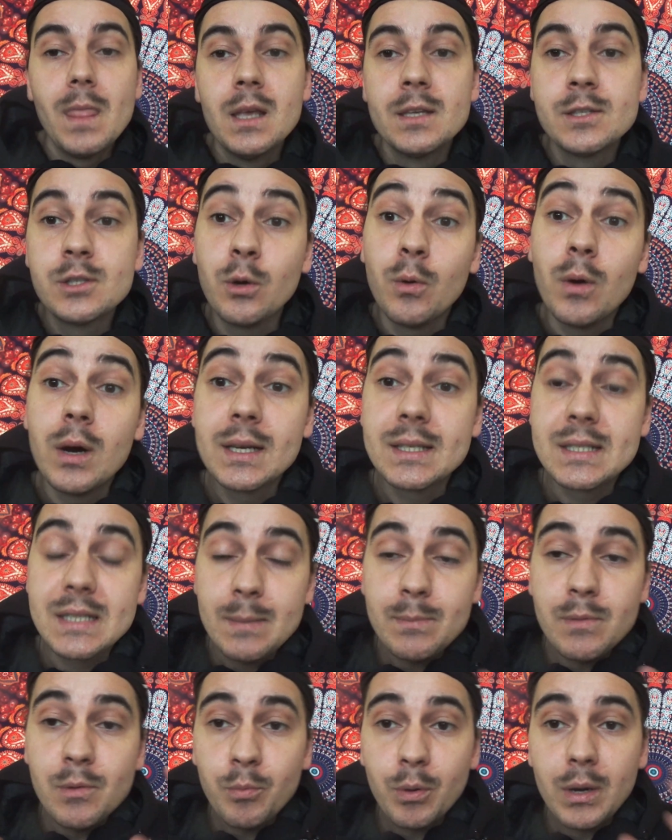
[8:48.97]
So
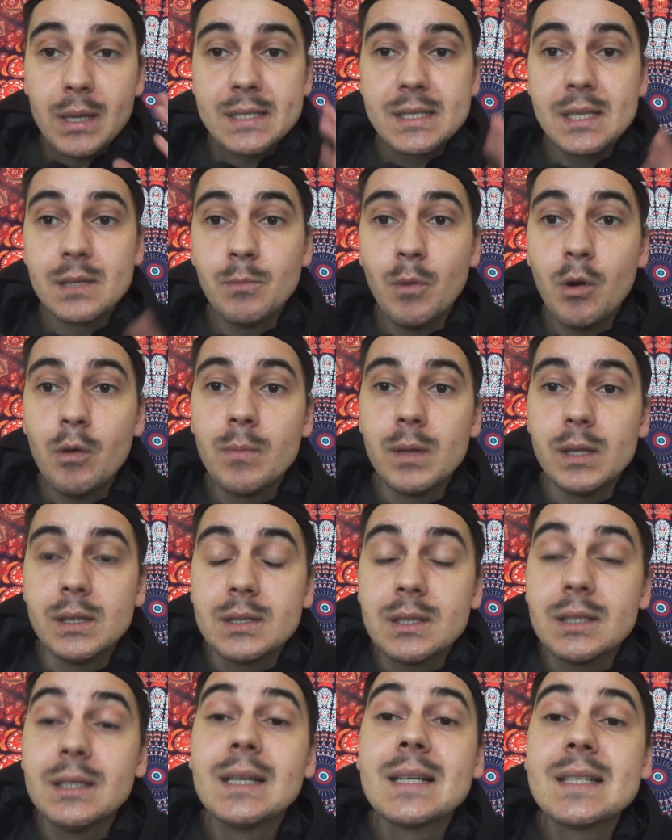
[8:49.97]
accept the present
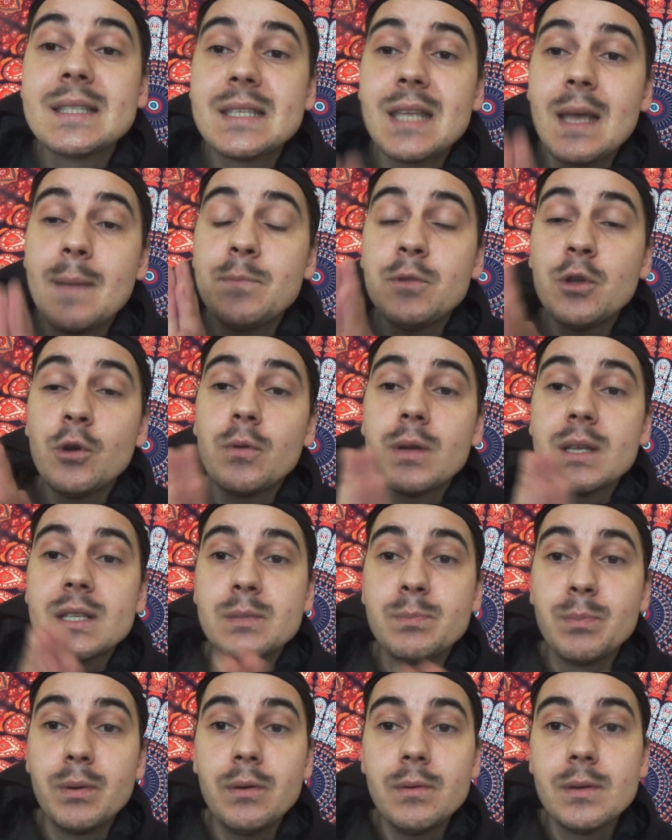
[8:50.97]
moment, accept your
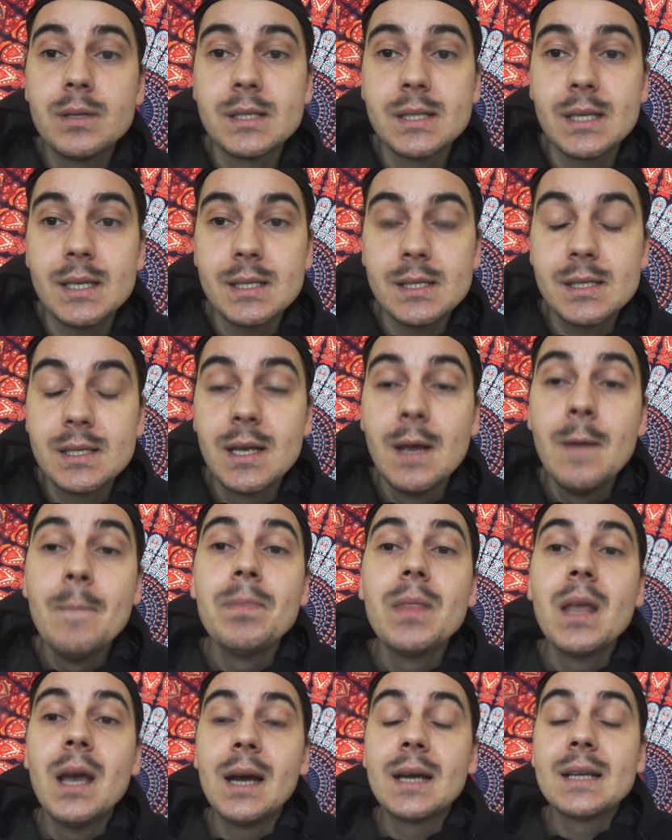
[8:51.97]
experiences,
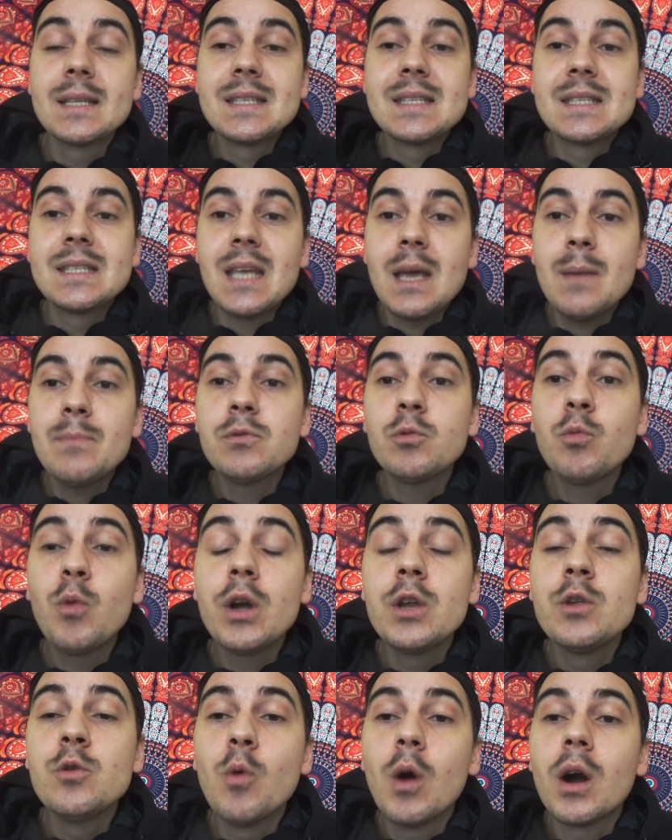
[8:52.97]
accept
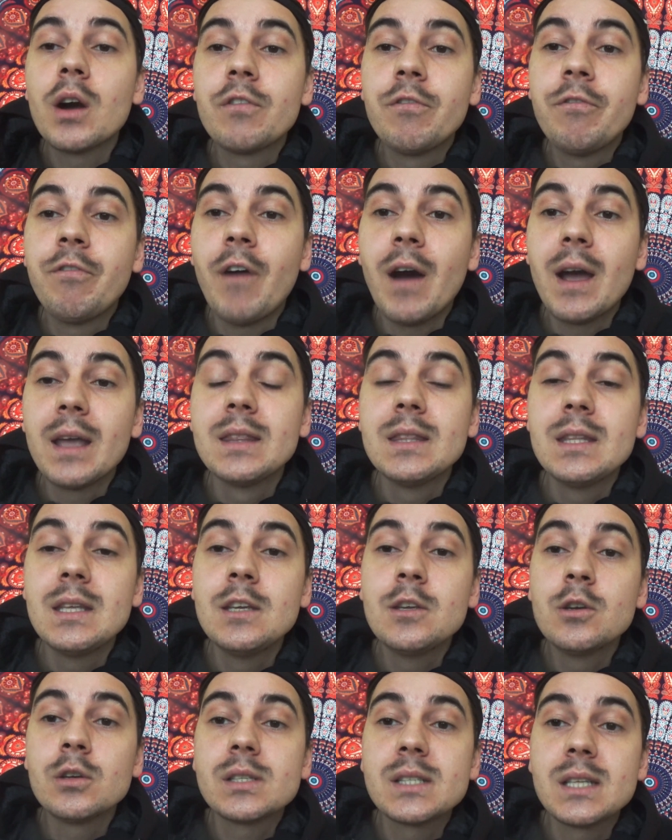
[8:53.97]
where you are
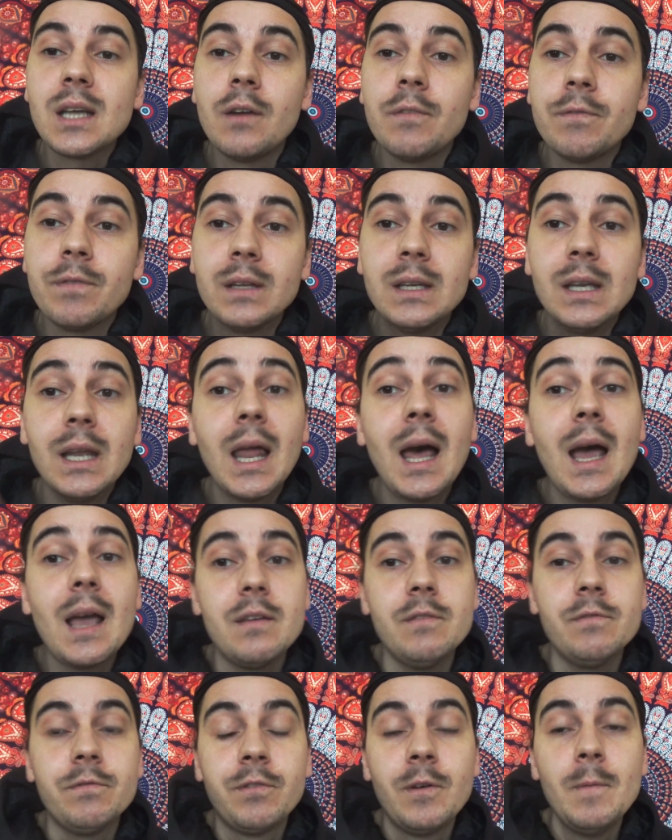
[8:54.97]
finding yourself in
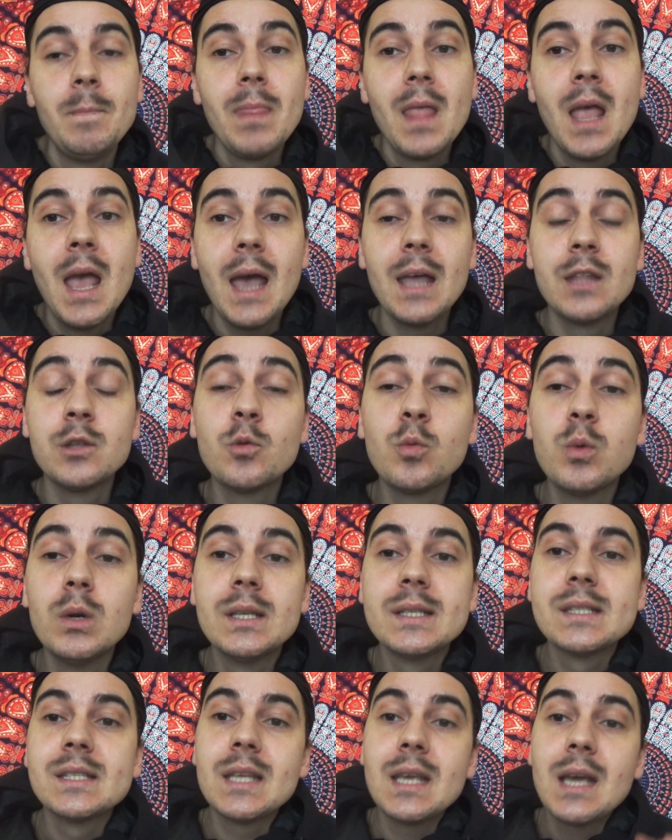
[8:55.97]
life, and you
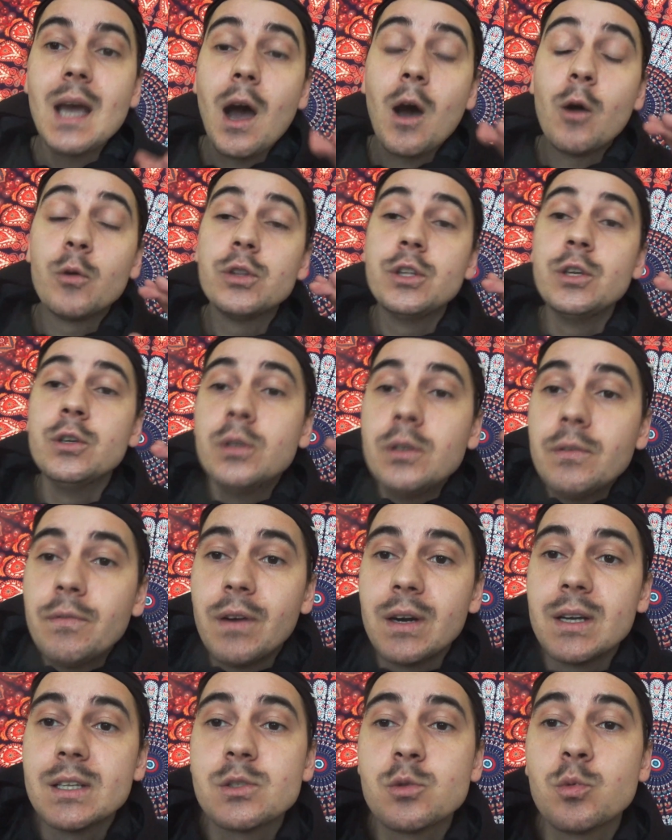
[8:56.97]
will see how the
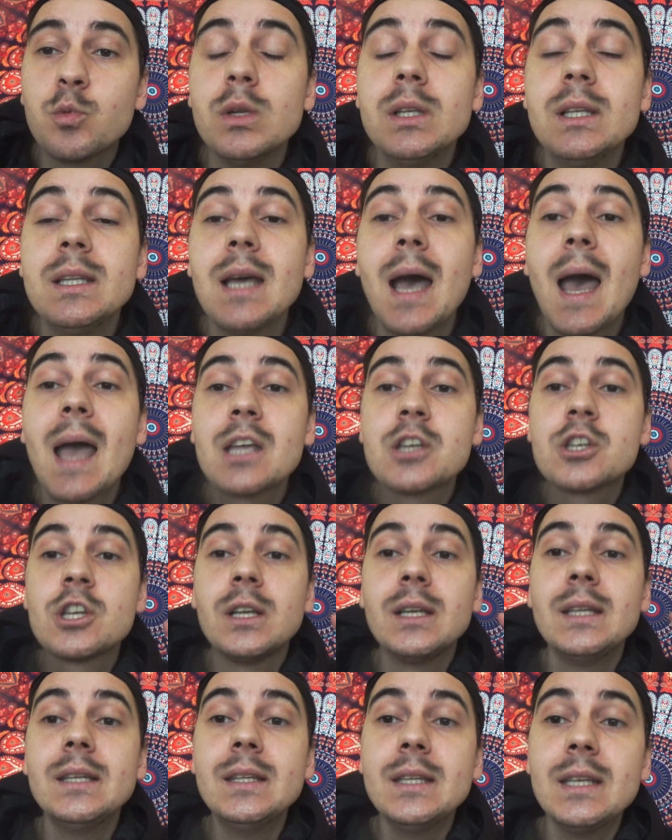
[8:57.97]
universe will
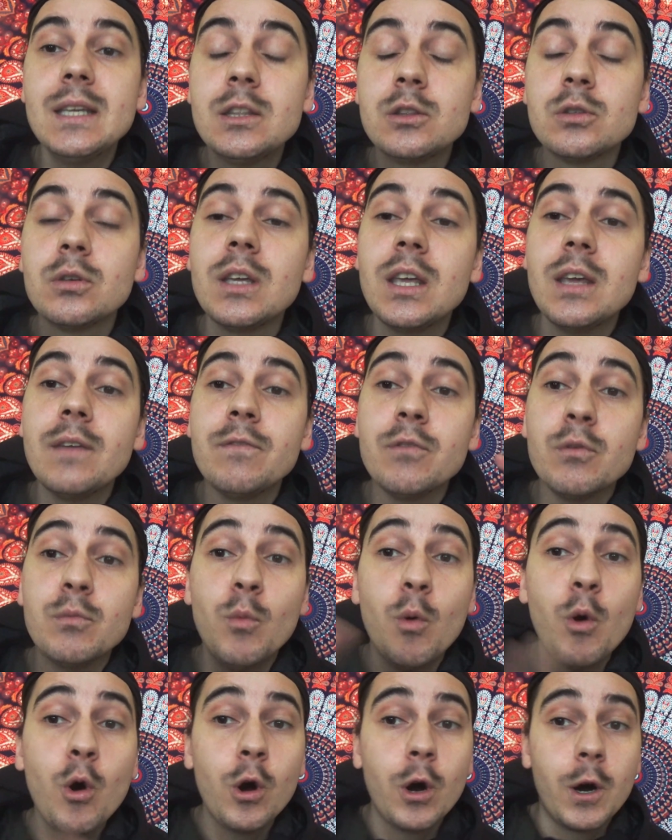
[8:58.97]
actually need to give you
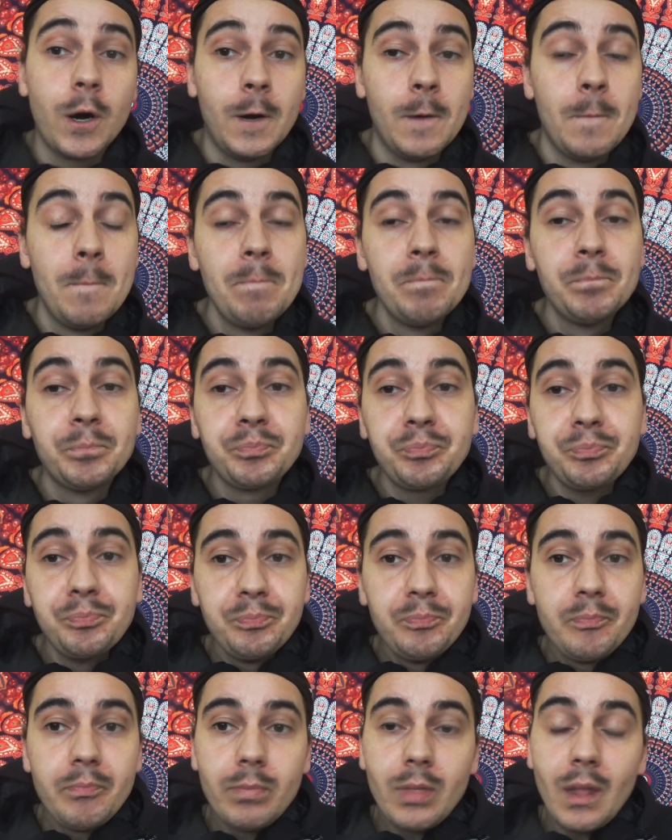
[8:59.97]
more
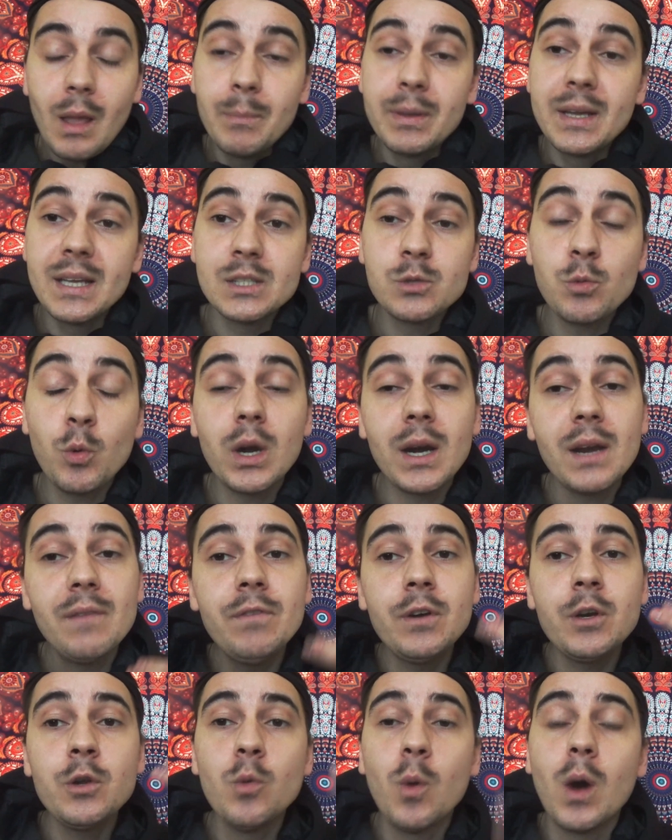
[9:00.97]
because
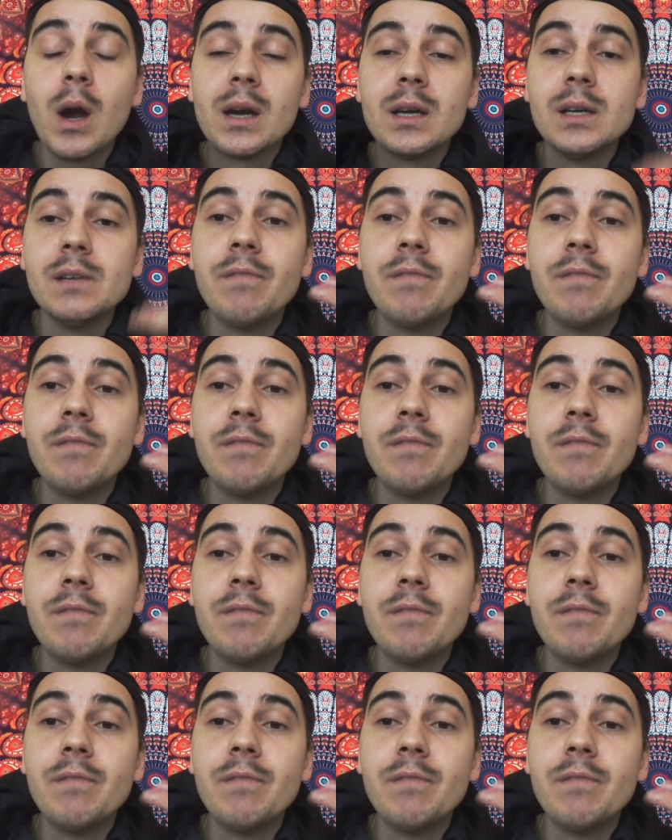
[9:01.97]
whatever you are a